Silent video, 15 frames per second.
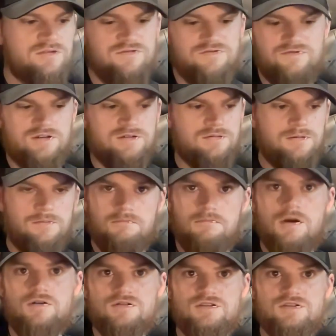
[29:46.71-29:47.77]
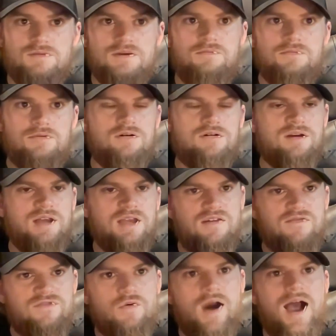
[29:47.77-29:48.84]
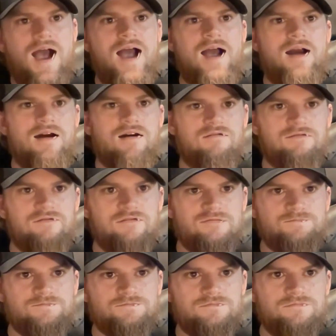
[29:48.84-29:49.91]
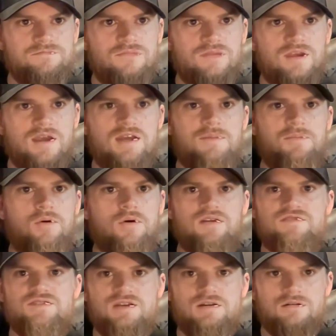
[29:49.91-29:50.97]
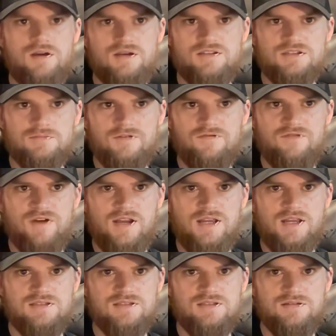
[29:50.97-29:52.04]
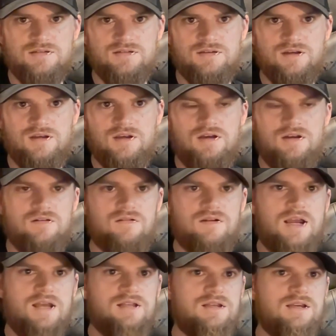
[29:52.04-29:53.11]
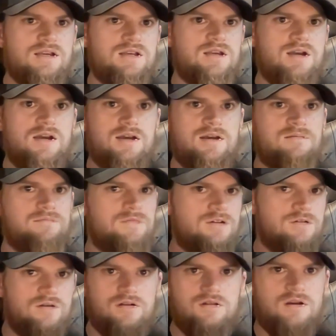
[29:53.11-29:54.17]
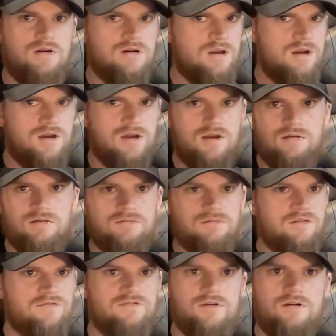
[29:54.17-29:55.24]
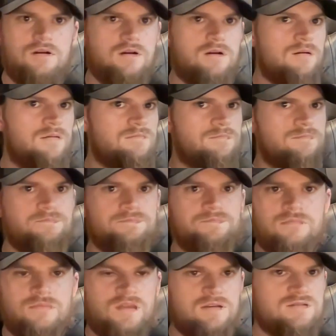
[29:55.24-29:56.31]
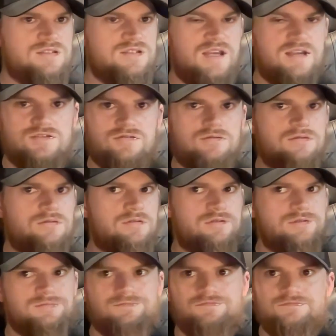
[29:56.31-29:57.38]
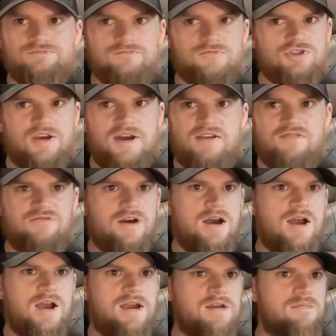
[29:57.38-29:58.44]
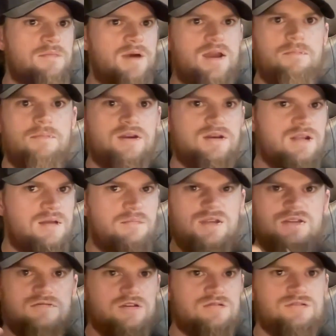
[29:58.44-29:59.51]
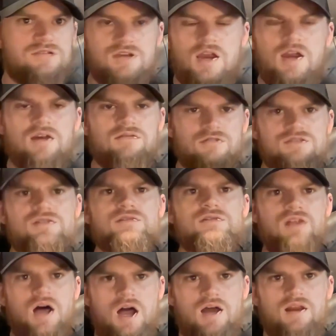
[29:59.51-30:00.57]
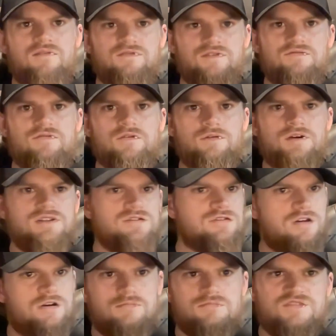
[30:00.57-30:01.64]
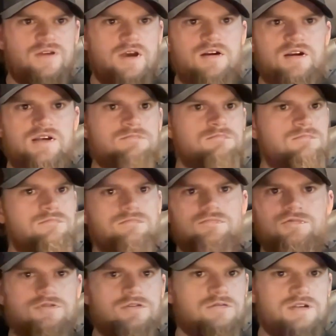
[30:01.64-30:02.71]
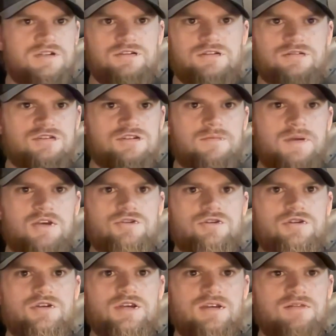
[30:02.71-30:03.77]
for most people. If you have any point of sale customer financing, right? Like, a Klarna, Affirm, Sezzle, Sci-Fi, My Abundant. I mean, there's a lot of different ones. Terms vary. Do your research to make sure you get